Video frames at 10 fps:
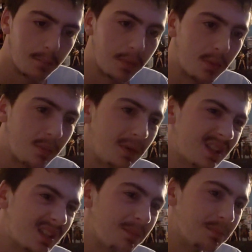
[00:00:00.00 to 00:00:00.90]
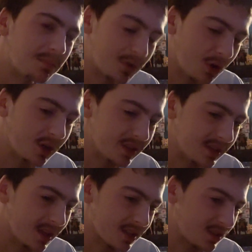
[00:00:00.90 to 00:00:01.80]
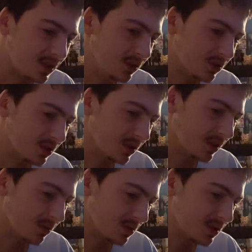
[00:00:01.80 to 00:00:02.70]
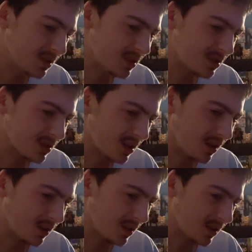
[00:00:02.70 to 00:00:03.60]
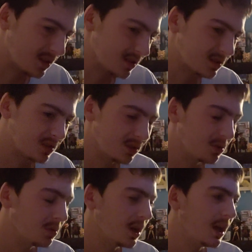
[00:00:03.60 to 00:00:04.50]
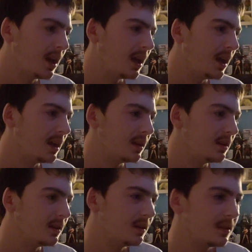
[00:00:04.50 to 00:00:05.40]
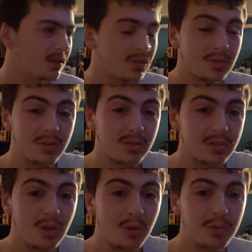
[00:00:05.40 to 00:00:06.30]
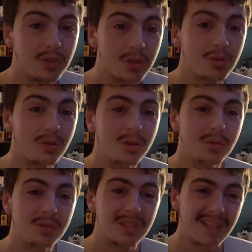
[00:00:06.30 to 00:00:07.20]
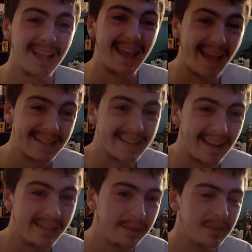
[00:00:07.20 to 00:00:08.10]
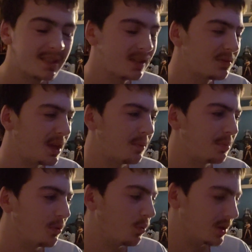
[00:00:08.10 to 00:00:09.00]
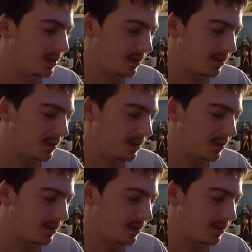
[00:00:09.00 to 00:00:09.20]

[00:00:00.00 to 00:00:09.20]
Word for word: But what makes it good is the execution. Lilo and Stitch is kind of like this too, and so the Croods has elements of that, but what?